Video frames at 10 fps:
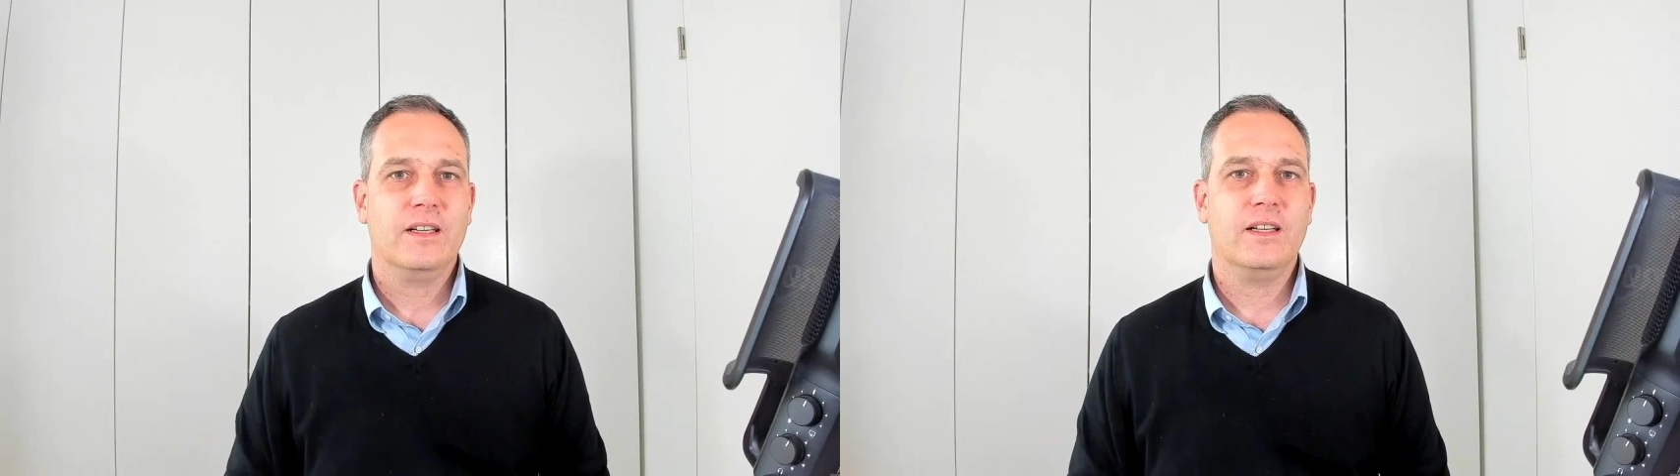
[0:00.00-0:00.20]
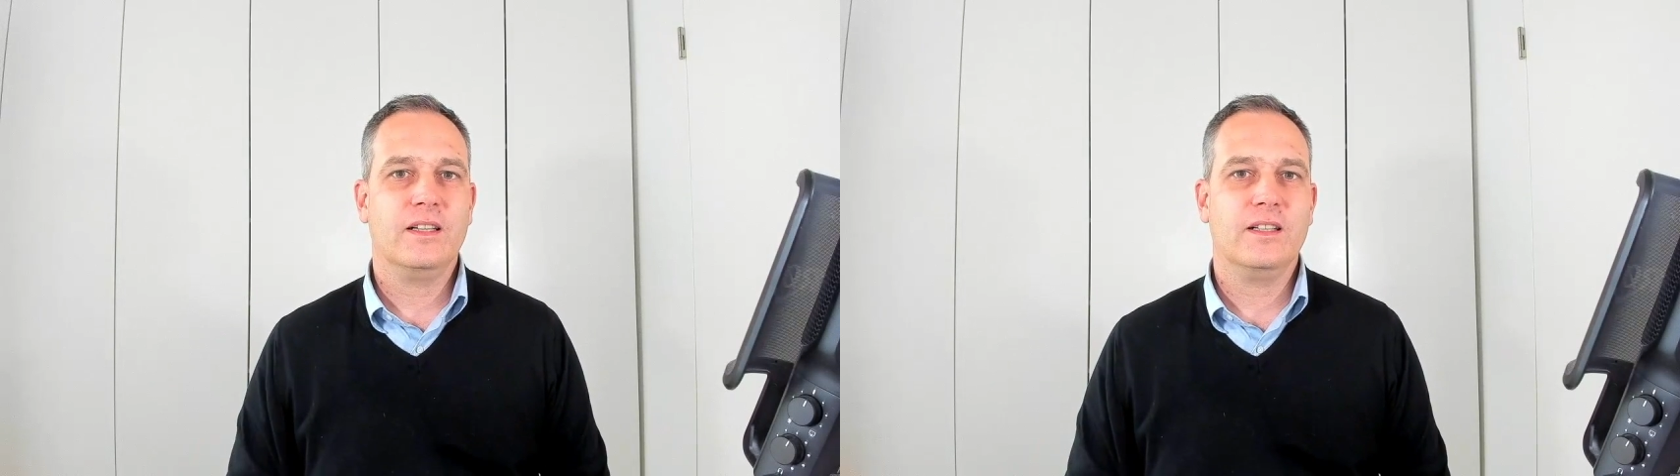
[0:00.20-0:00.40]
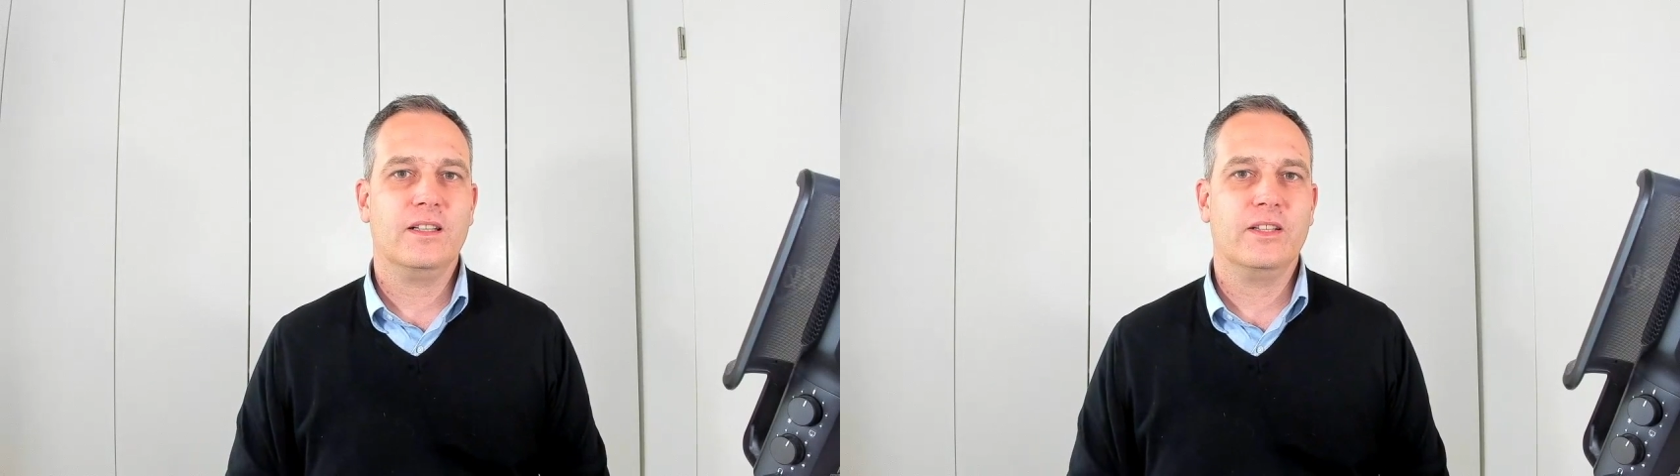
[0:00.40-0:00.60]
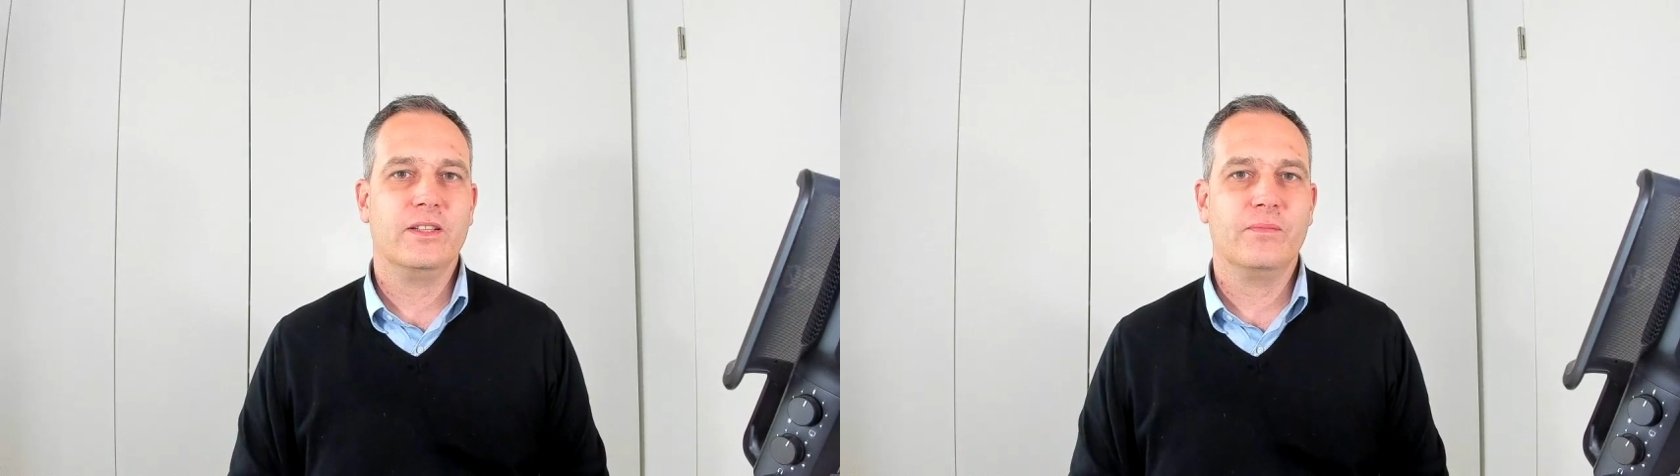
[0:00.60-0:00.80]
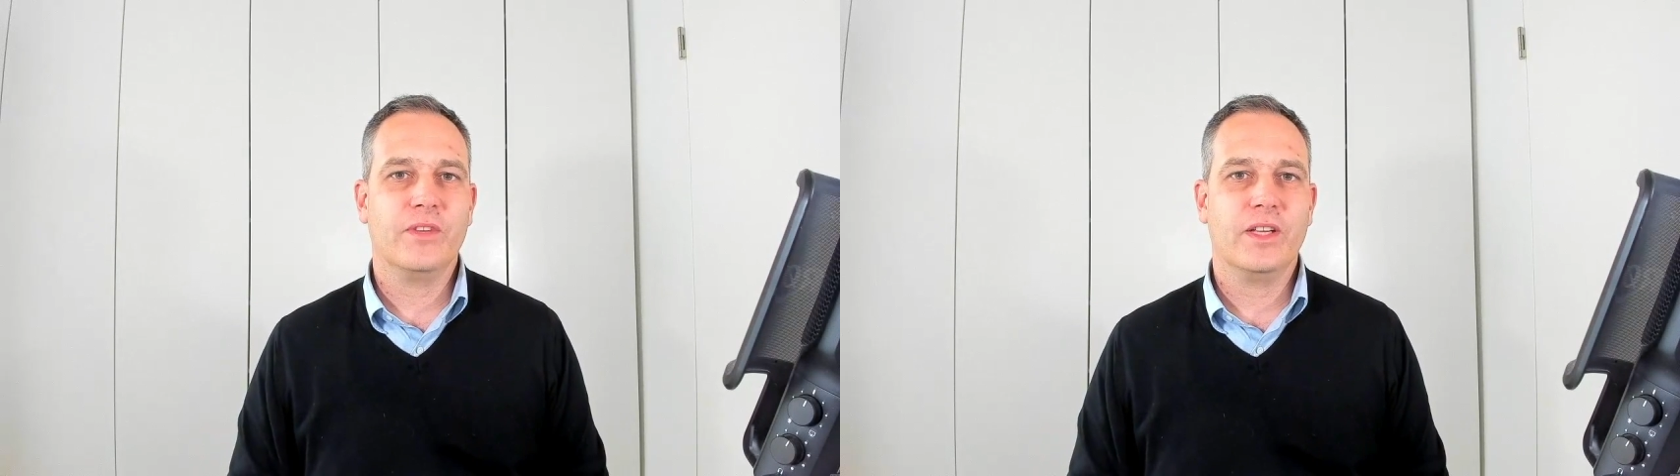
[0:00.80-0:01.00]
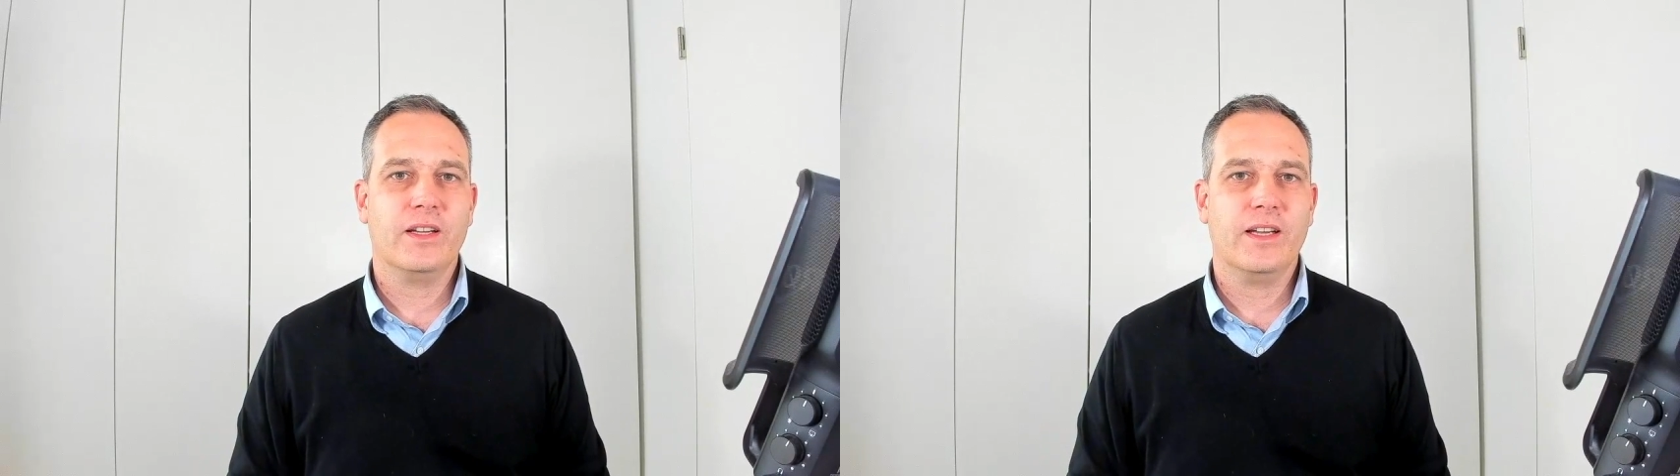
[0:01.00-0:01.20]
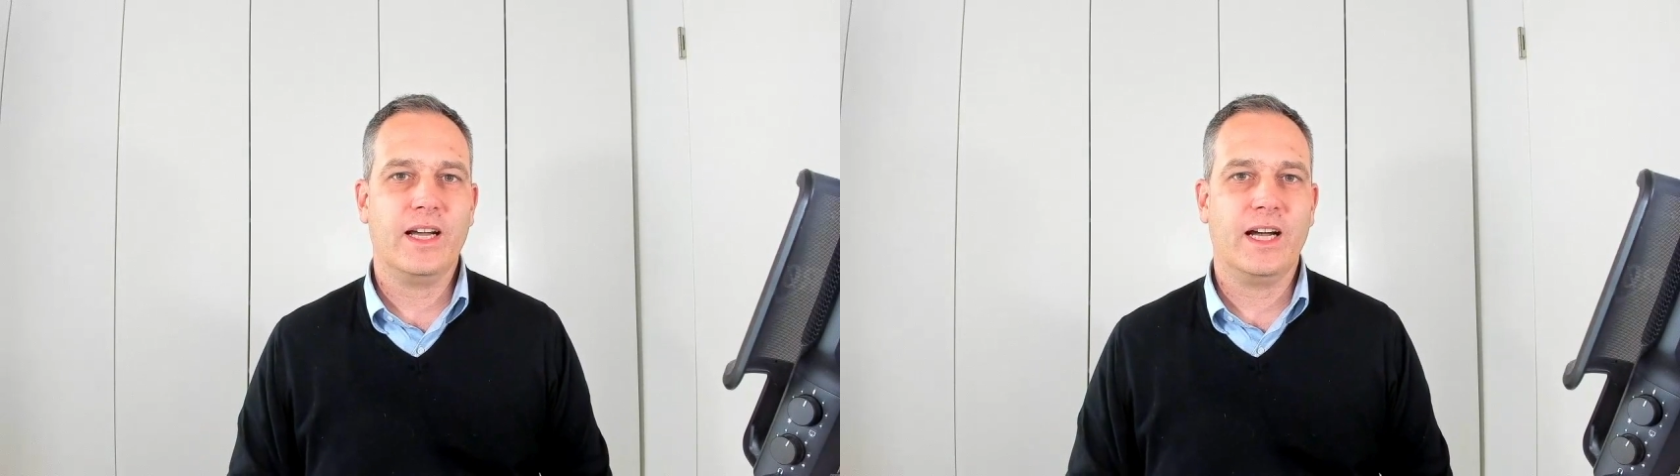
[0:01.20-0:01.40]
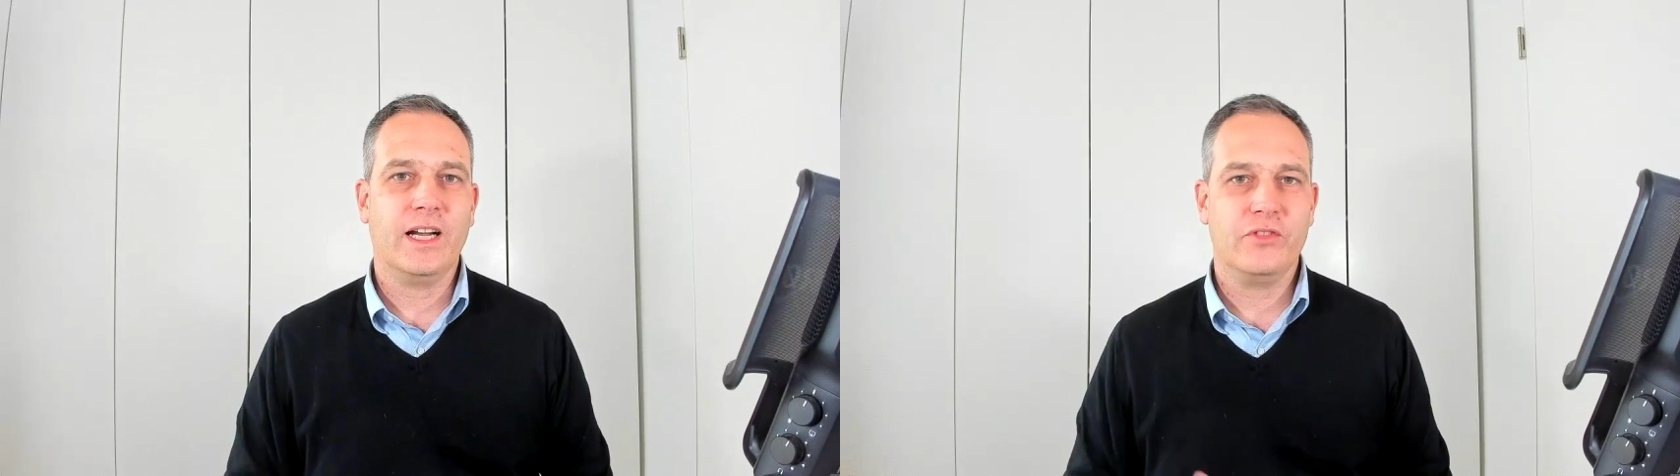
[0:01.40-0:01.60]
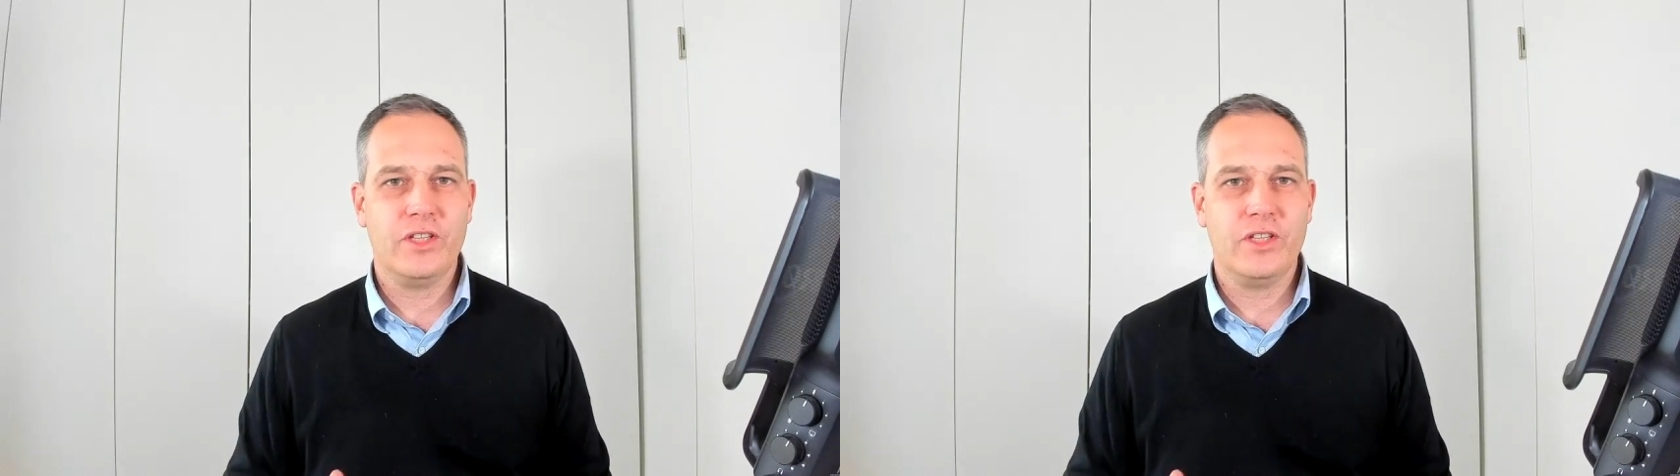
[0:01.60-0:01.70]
and